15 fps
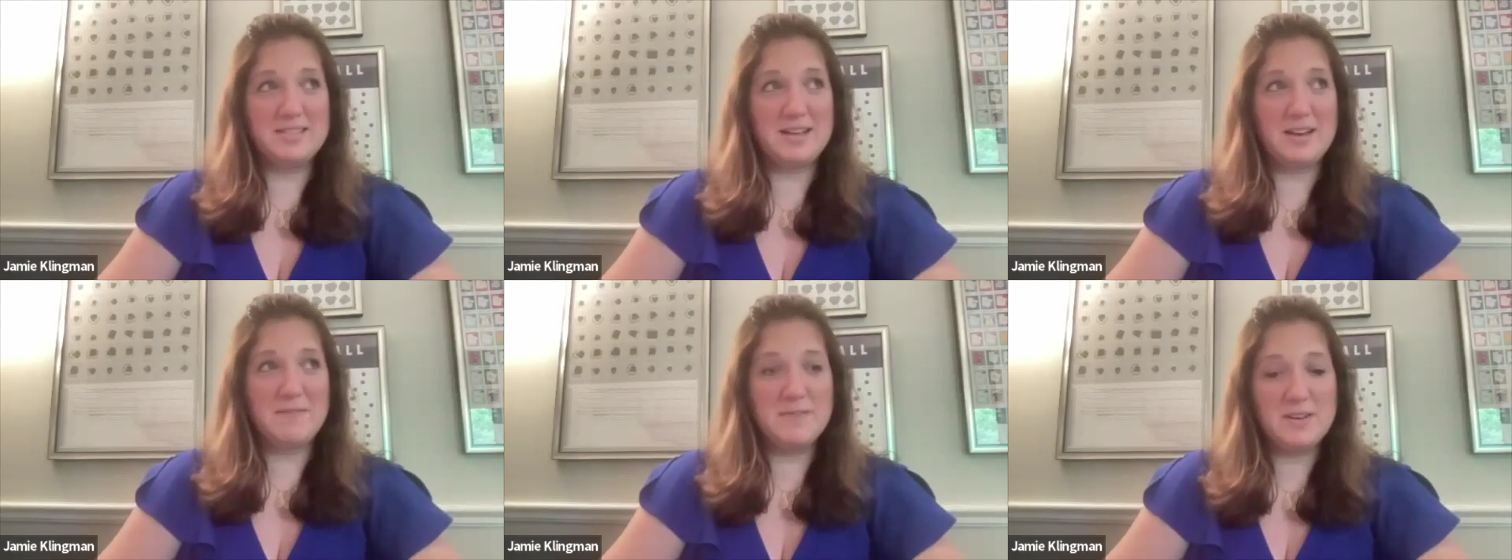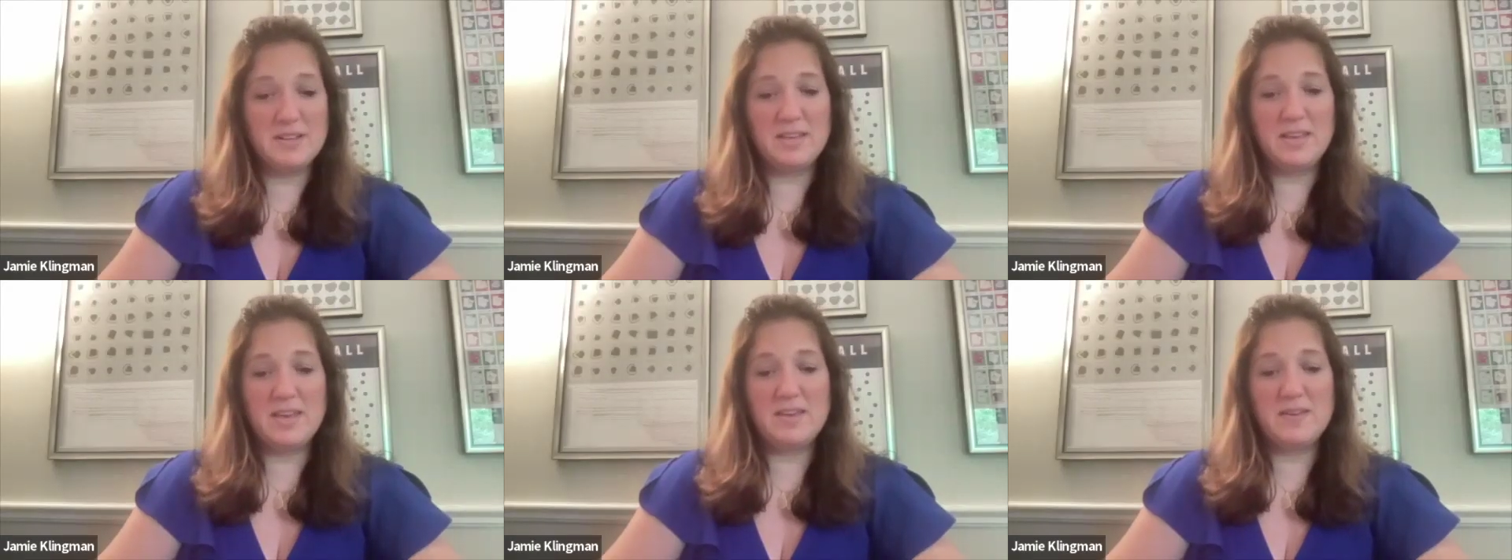
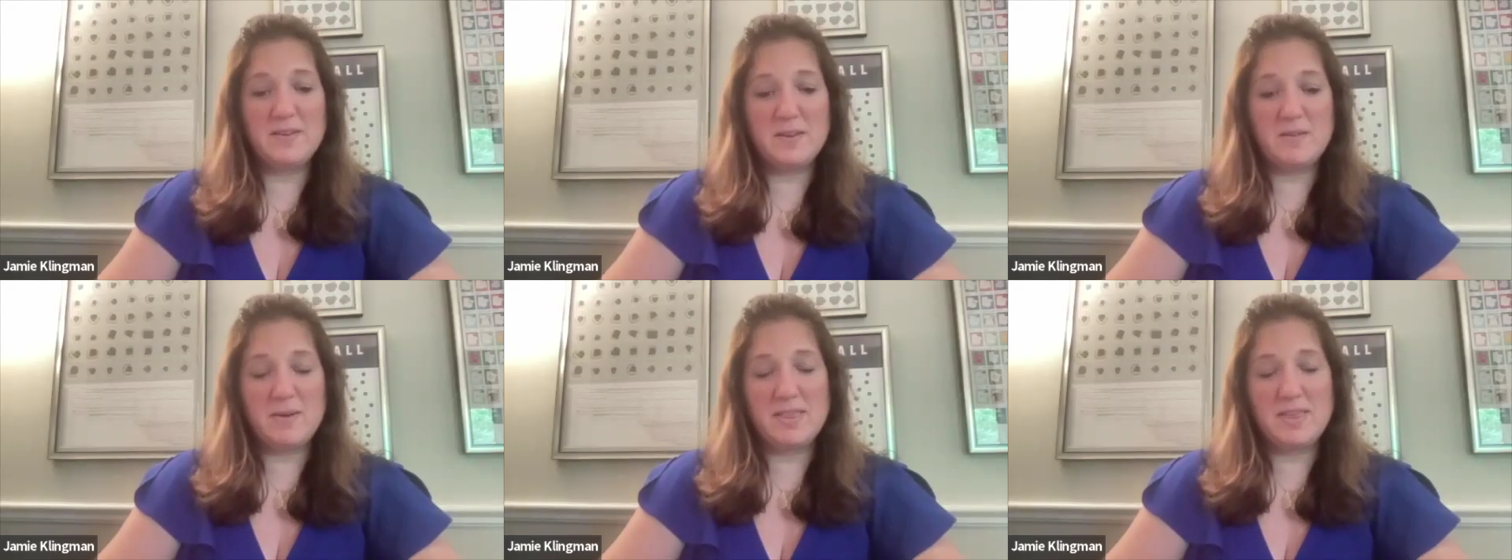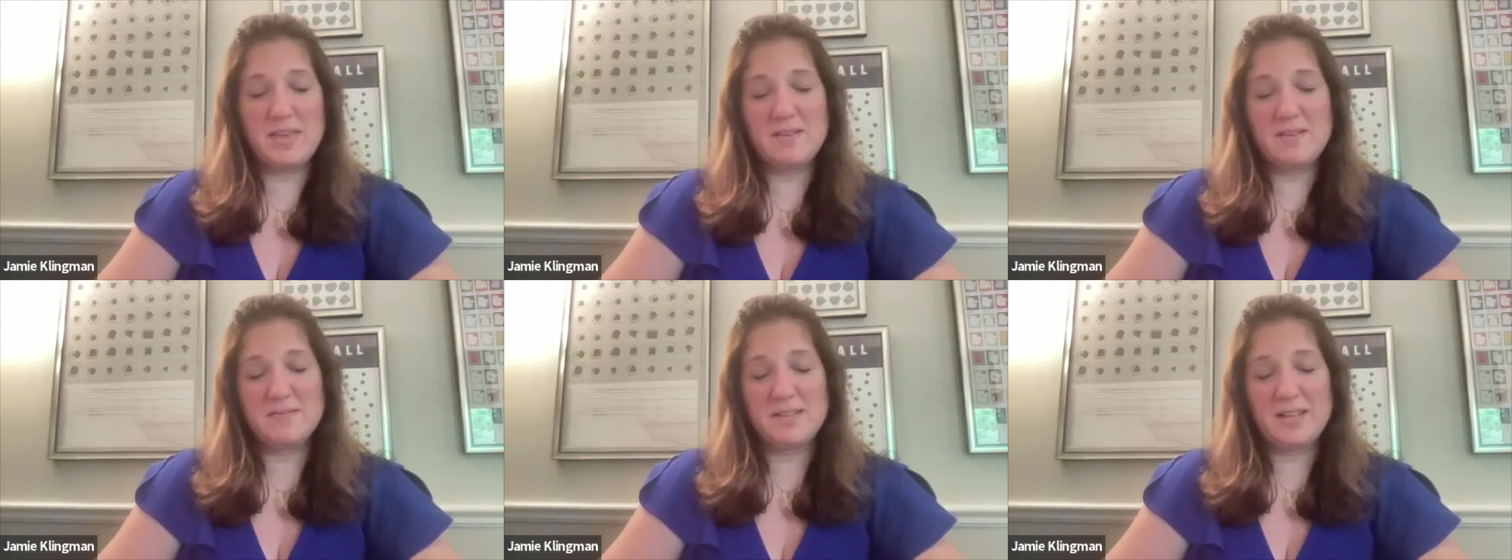definitely, I
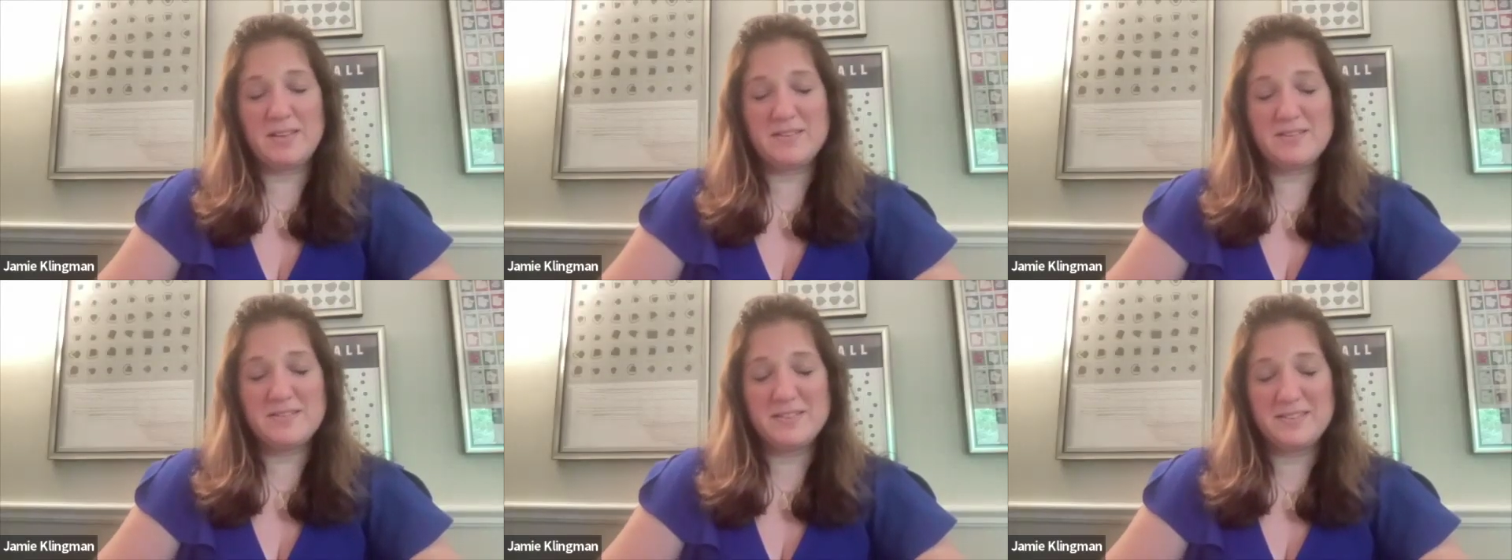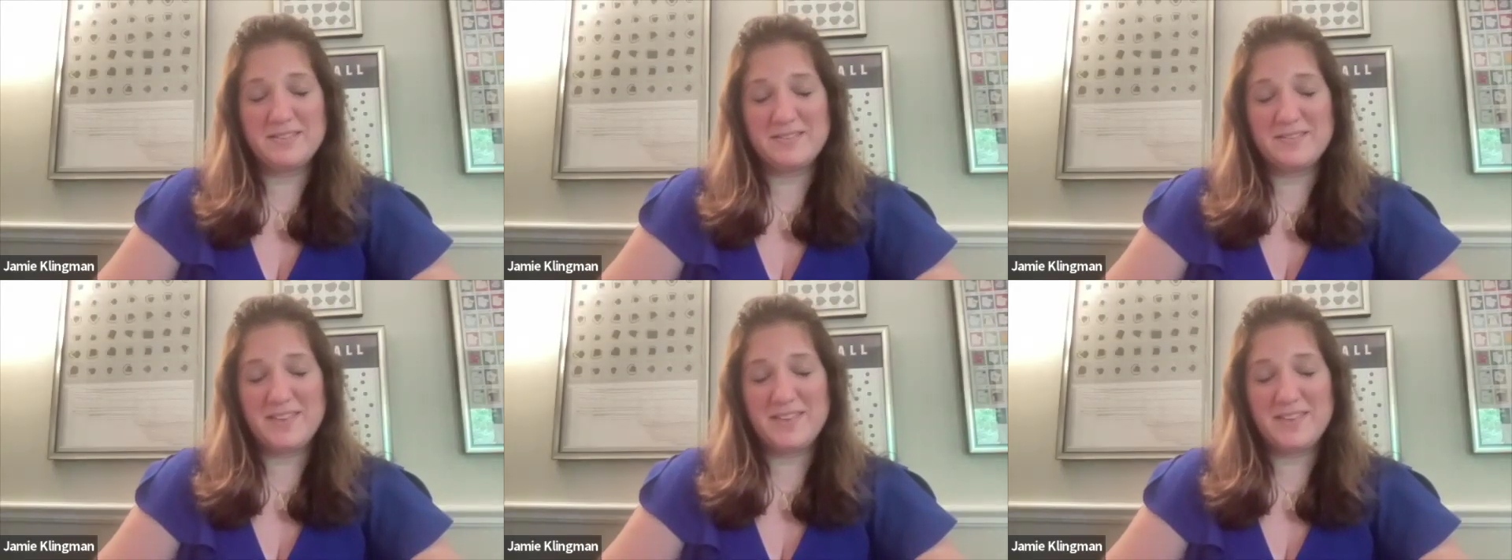think sellers